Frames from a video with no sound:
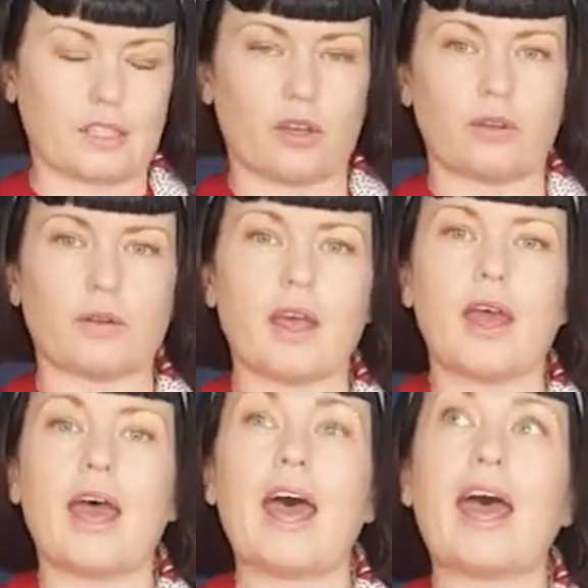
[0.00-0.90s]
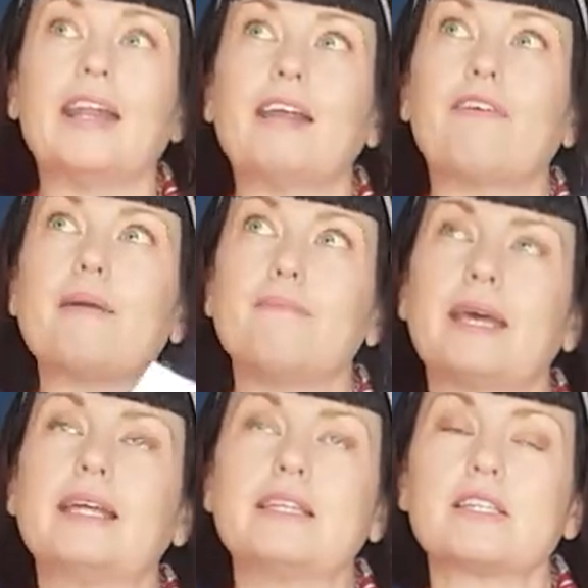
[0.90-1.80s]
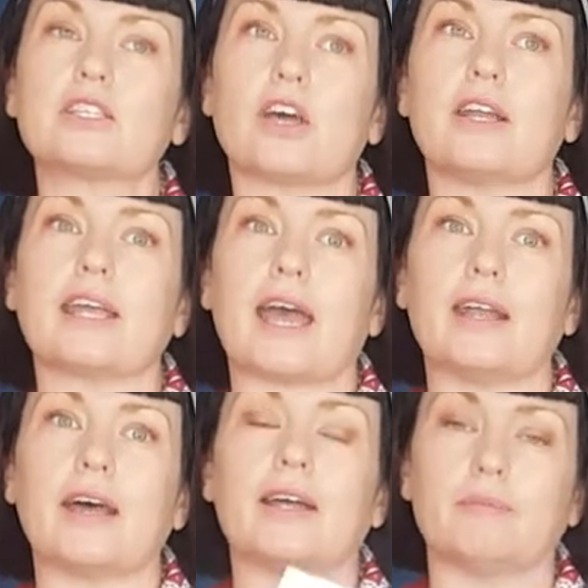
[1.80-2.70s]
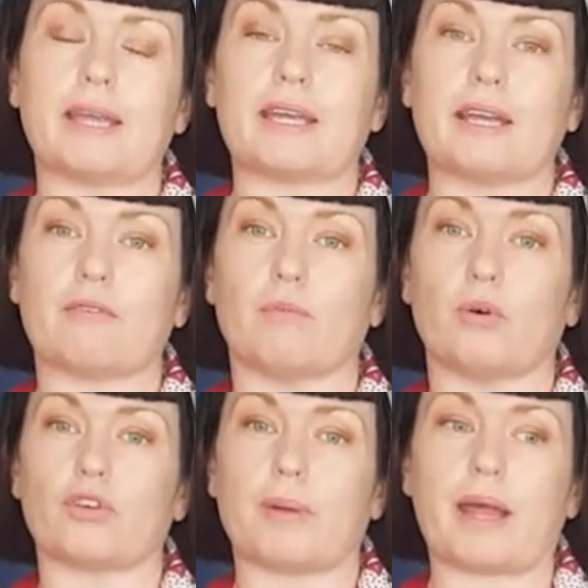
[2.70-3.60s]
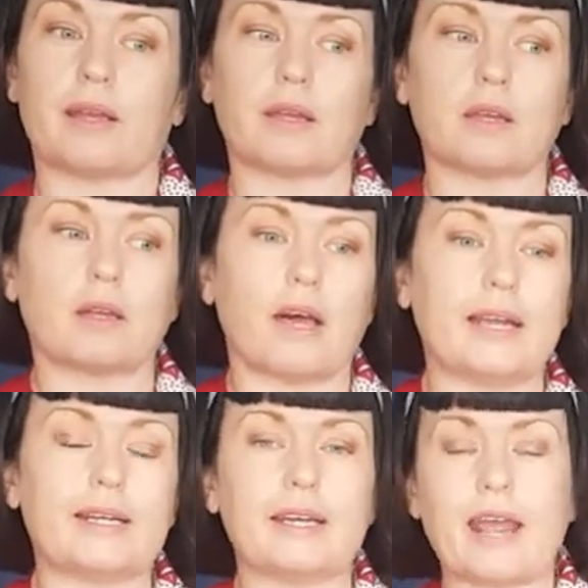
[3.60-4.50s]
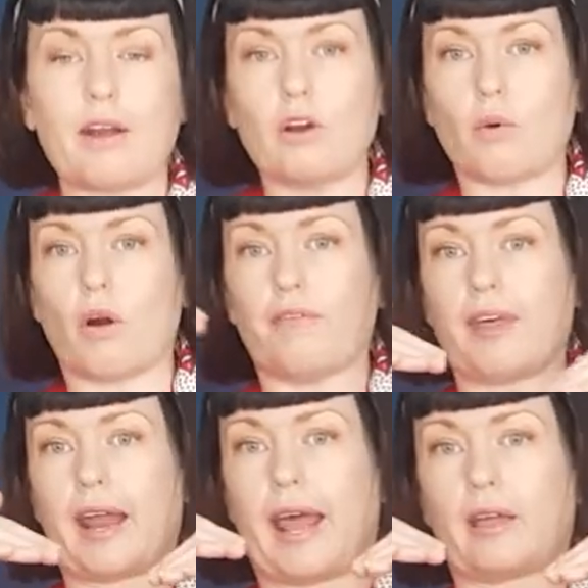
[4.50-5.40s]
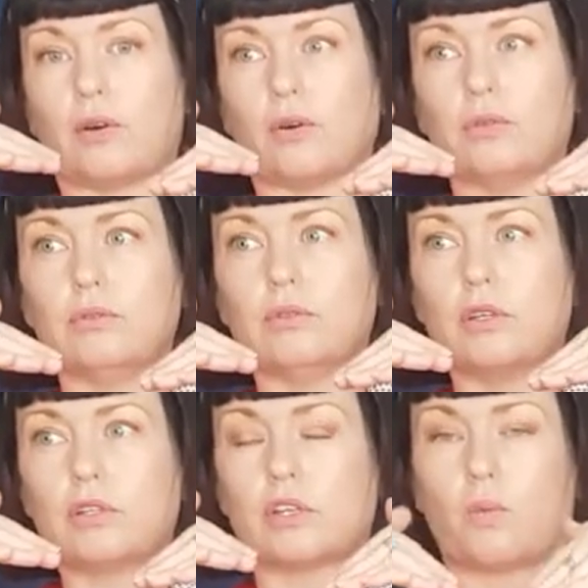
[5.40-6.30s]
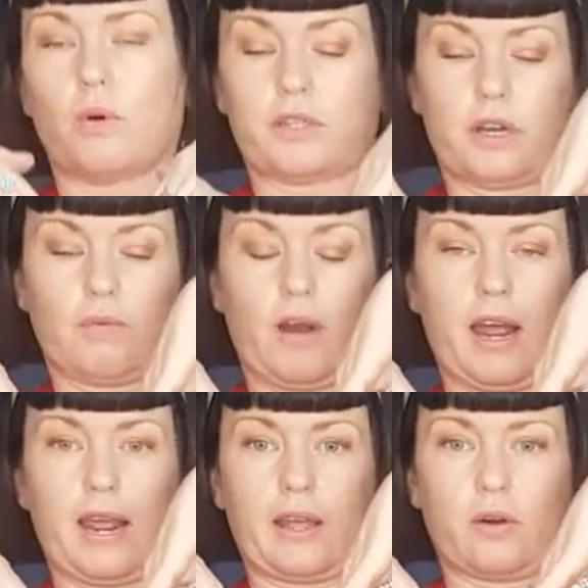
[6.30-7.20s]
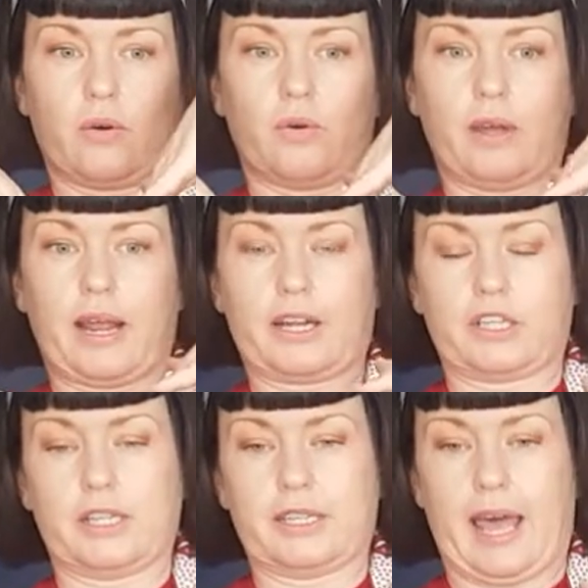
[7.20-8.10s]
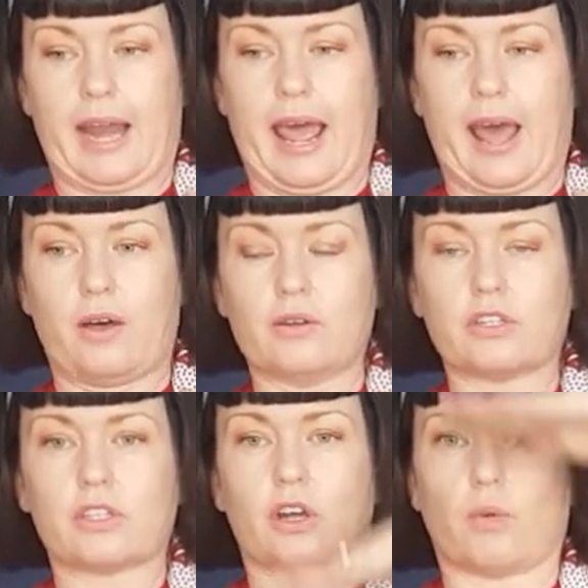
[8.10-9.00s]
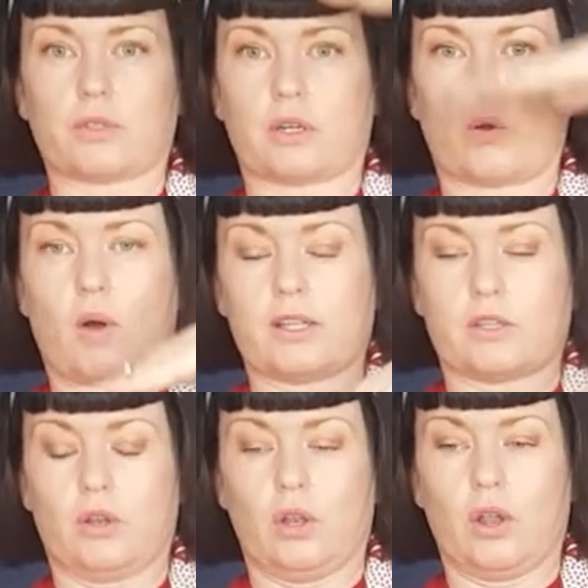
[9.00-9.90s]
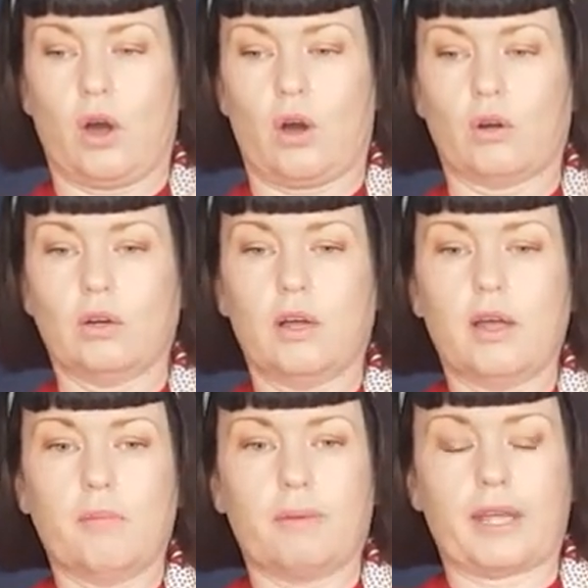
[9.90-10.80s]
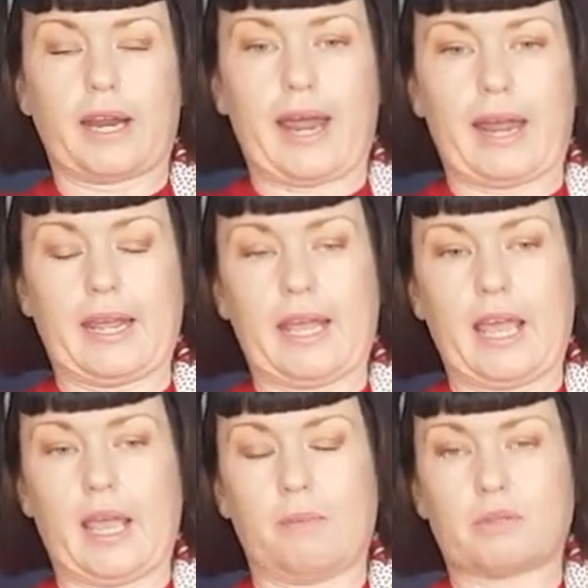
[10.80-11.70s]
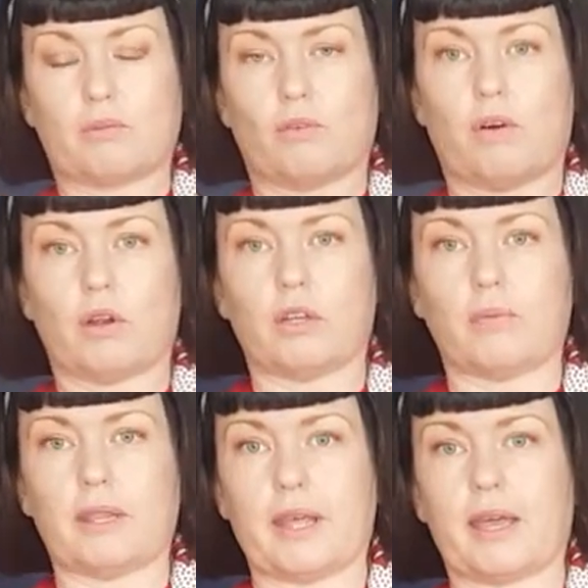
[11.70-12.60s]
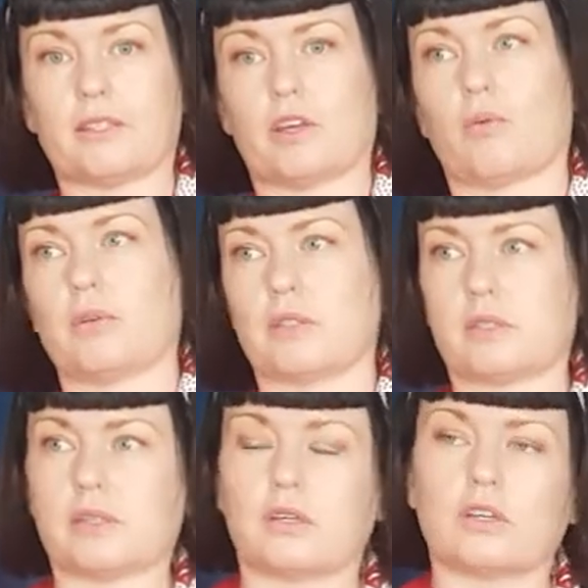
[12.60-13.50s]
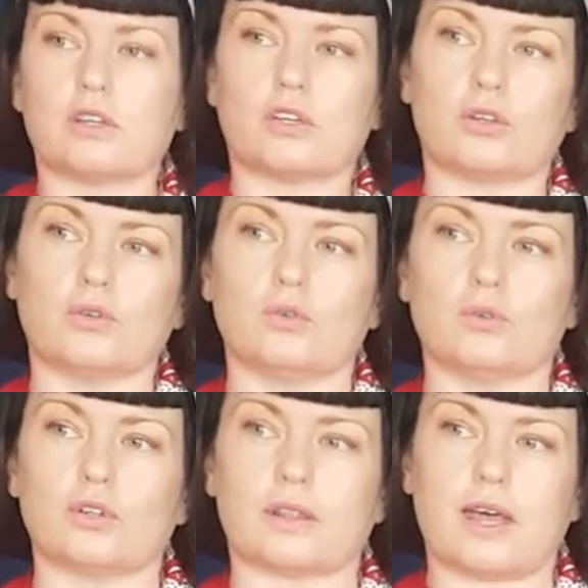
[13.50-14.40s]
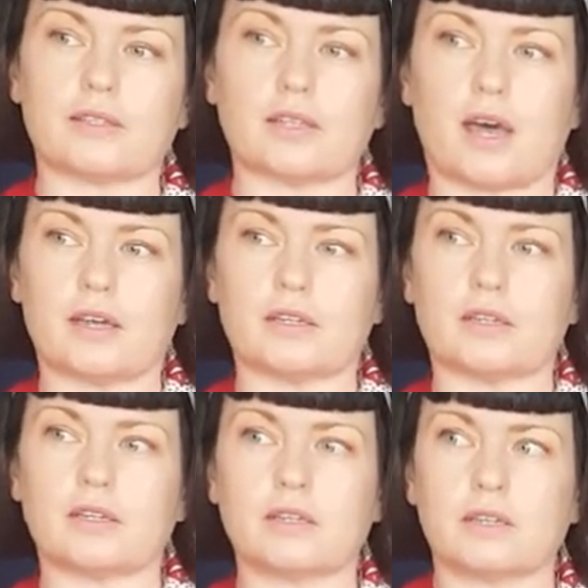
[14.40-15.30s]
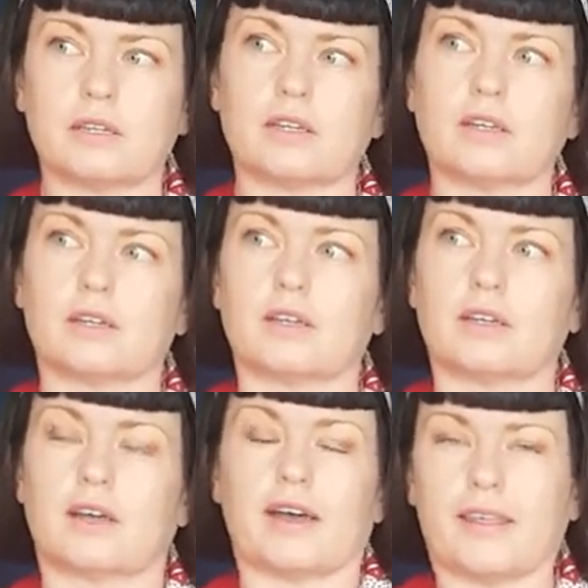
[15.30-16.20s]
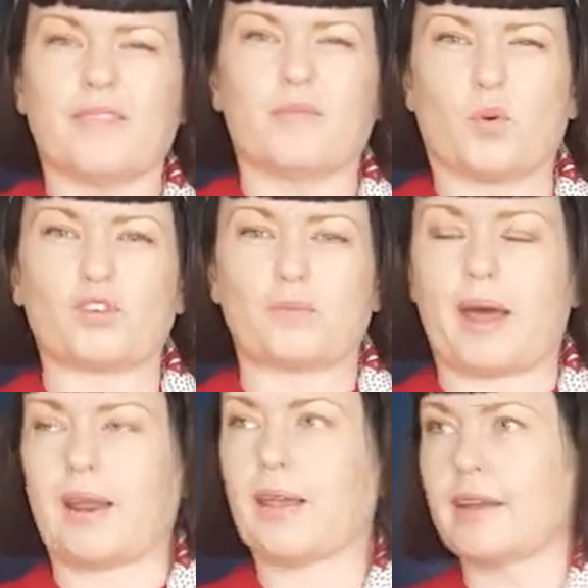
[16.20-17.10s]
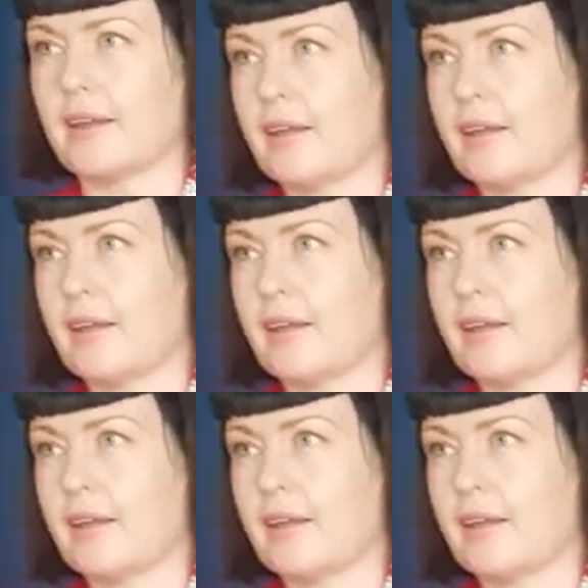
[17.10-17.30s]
So, and if I made this skirt again, I'd make it even more dramatic. I'd narrow off that angle, so it wasn't a right angle, it actually sat out, so it wasn't quite so long, but then I'd add heaps more volume in there, so it was huge on that side. More dramatic.